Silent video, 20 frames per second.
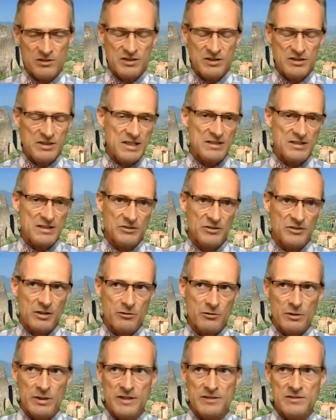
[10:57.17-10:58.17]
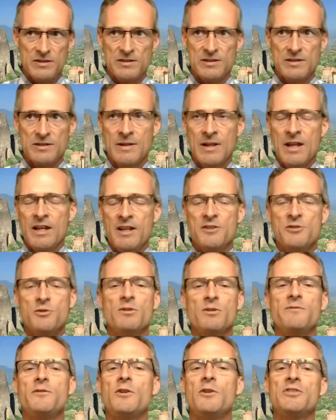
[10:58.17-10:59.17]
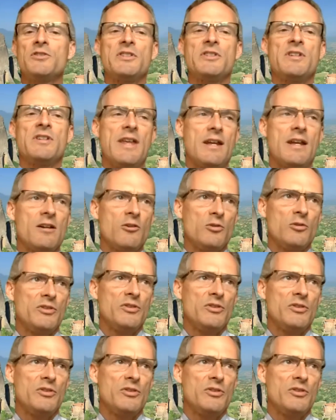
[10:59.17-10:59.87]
to details other places. It sort of falls into that old